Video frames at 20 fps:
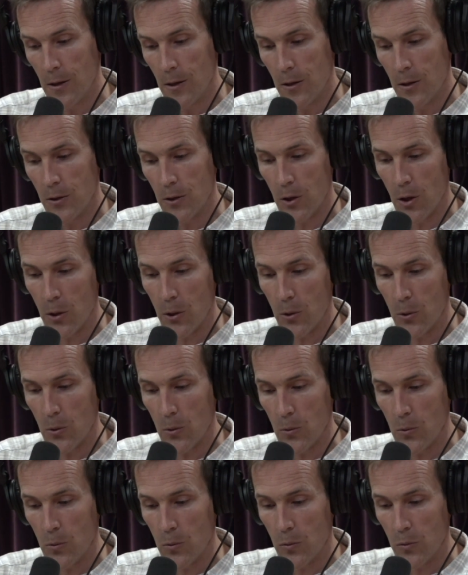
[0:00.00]

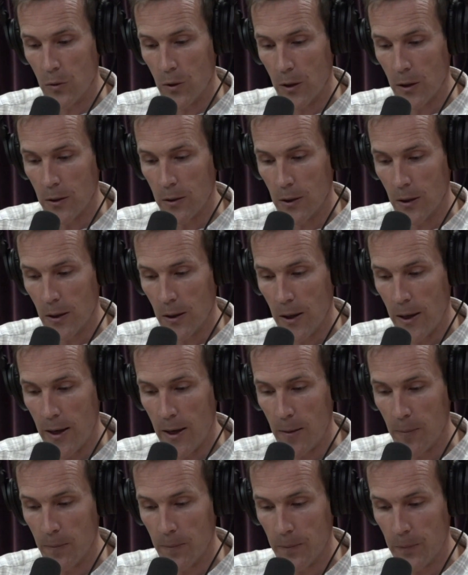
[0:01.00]
So the the
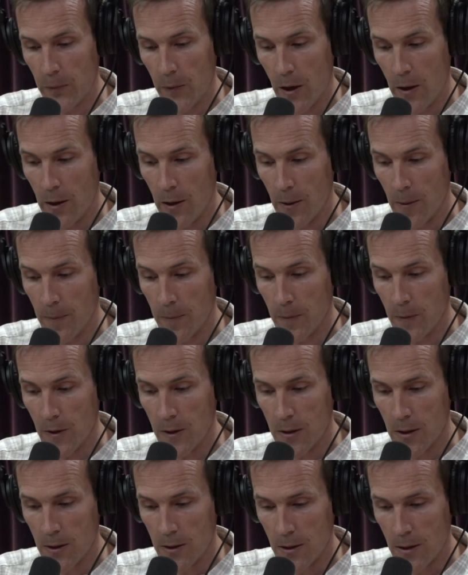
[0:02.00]
claim um,
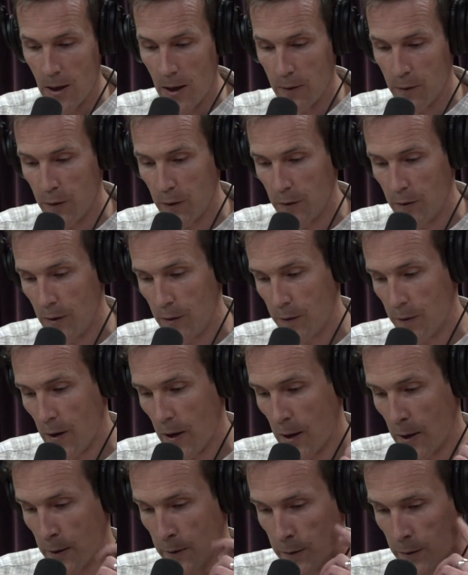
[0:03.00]
this is slide
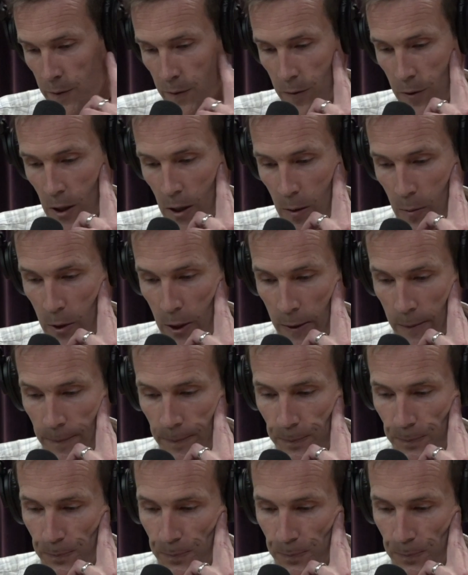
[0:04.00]
55, Jamie.